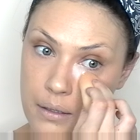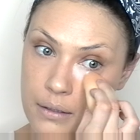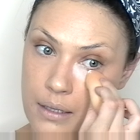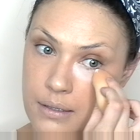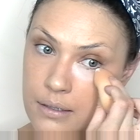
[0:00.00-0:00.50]

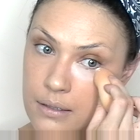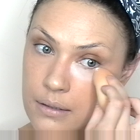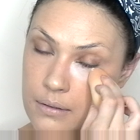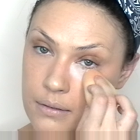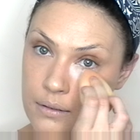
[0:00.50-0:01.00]
that's
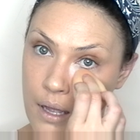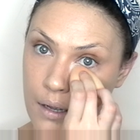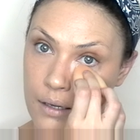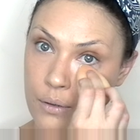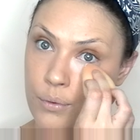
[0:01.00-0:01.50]

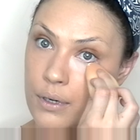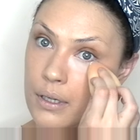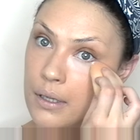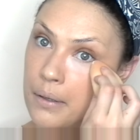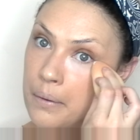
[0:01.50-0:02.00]
not gonna
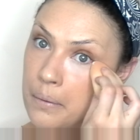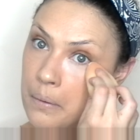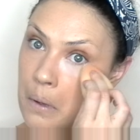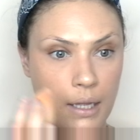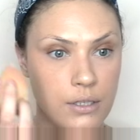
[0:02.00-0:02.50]
work.
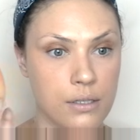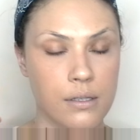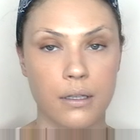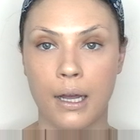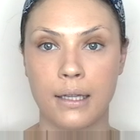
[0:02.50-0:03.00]
I
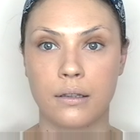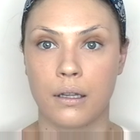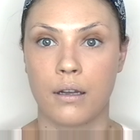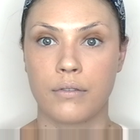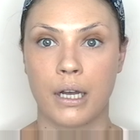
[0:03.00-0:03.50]
just, I
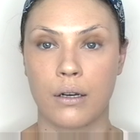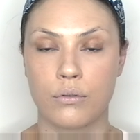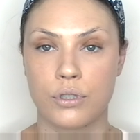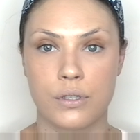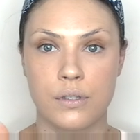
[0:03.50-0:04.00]
love how
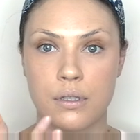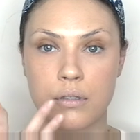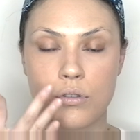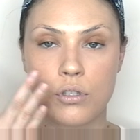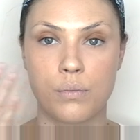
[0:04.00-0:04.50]
just
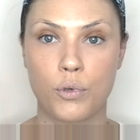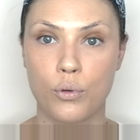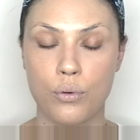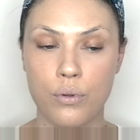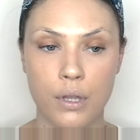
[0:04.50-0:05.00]

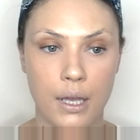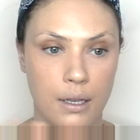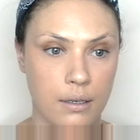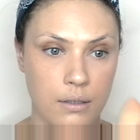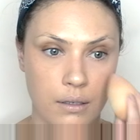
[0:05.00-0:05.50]
smooth
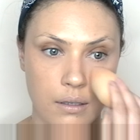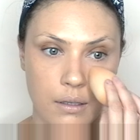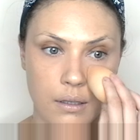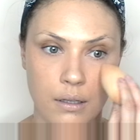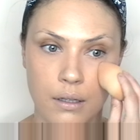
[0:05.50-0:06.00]
and
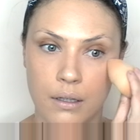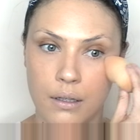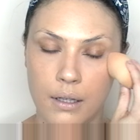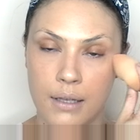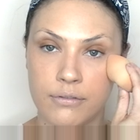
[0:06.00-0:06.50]

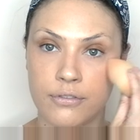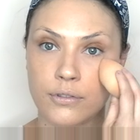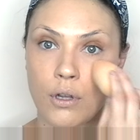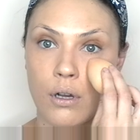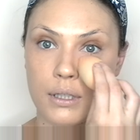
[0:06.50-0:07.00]
and
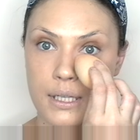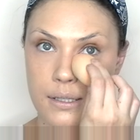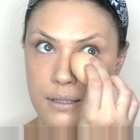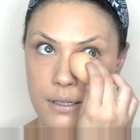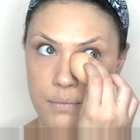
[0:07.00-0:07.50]
flawless
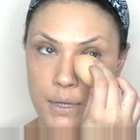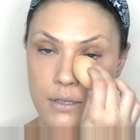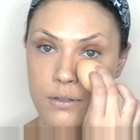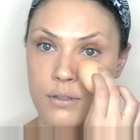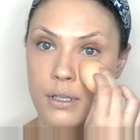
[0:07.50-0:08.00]
this
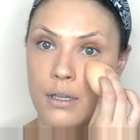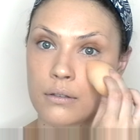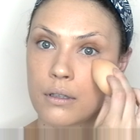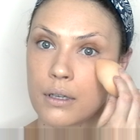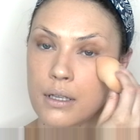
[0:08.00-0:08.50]
makes your
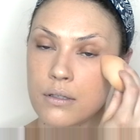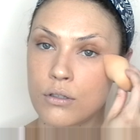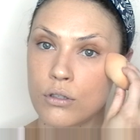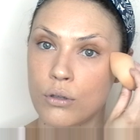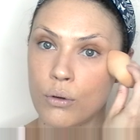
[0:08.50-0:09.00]
skin look. It's
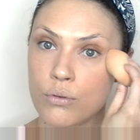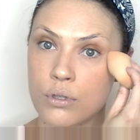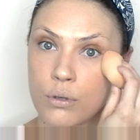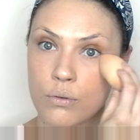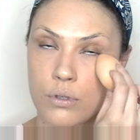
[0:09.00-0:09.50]
so,
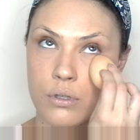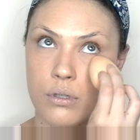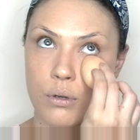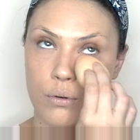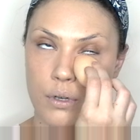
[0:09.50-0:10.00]
so,
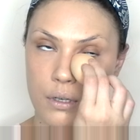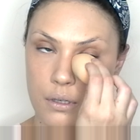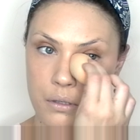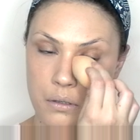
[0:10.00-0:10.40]
so good.